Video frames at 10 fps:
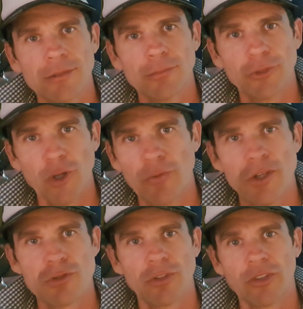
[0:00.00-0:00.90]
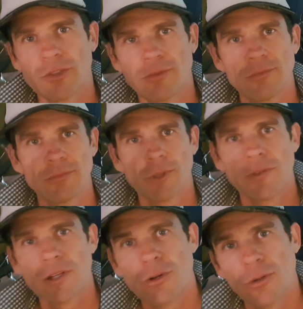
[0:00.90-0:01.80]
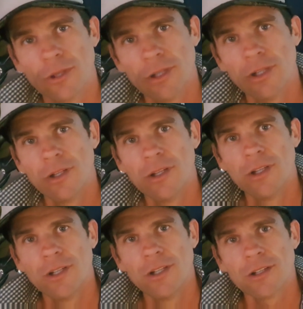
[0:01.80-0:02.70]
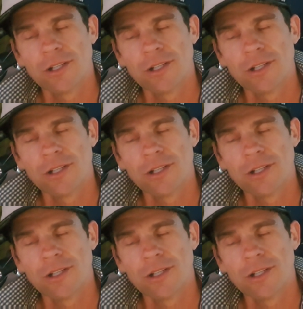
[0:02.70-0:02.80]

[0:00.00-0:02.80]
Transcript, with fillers: Return of interest. What do they call it?